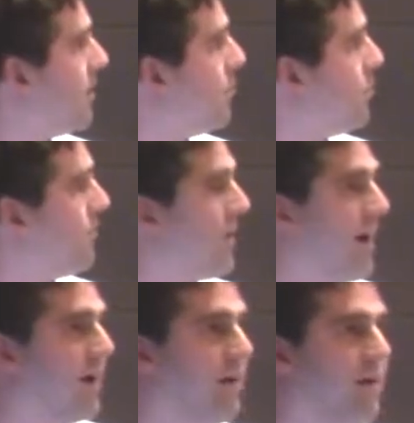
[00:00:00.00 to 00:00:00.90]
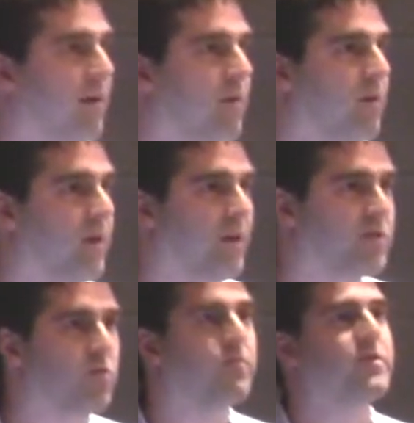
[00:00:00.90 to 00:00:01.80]
we've got now a
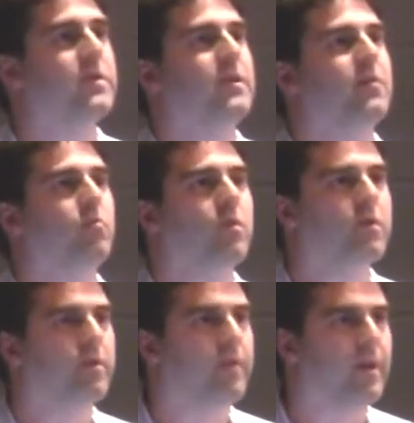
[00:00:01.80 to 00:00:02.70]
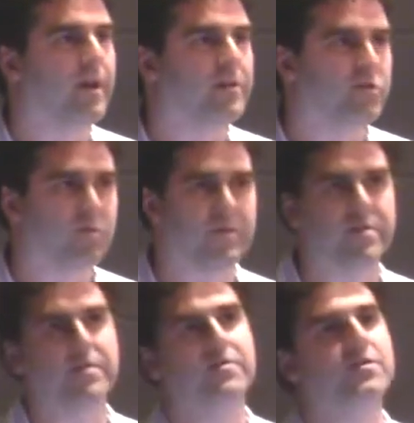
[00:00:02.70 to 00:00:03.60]
servicing network that
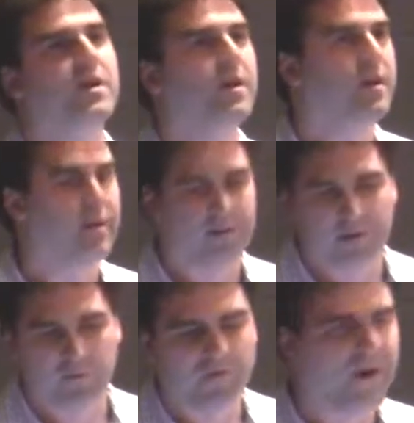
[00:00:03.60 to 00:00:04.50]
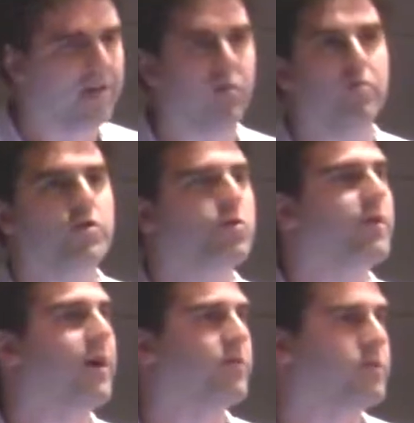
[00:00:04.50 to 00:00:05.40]
services, we've got over
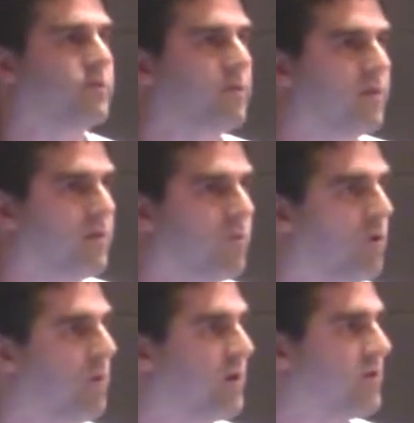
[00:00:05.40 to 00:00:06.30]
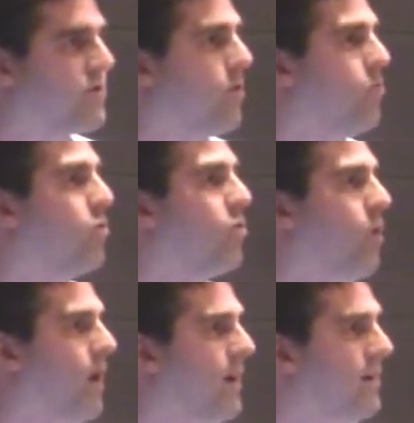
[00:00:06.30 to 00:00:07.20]
2,000 robots installed
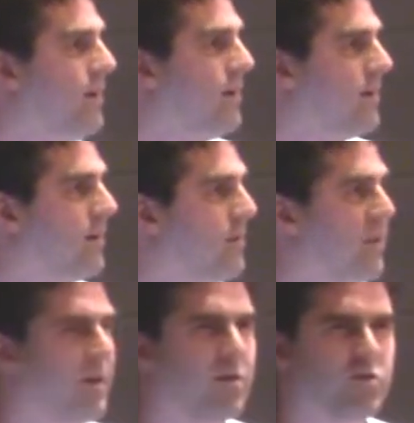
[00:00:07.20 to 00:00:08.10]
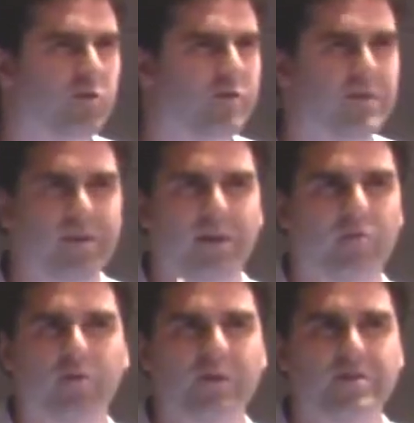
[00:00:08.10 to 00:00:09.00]
worldwide. I think our servicing
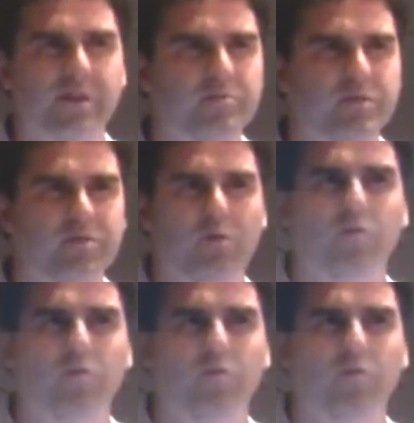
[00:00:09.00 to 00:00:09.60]
network is up to